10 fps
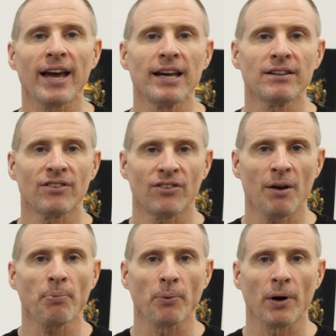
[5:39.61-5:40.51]
a
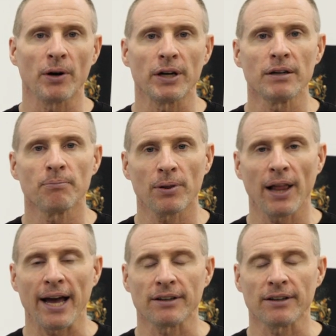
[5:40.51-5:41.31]
temporary platen.